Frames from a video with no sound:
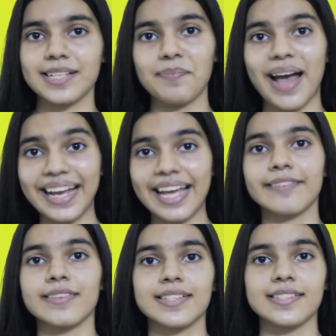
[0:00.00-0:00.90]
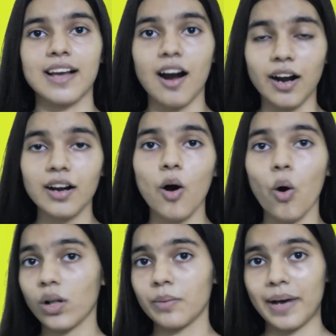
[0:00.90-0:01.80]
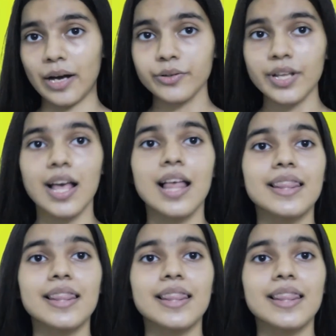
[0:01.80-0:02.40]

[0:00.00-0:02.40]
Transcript: and MAC addresses are all about,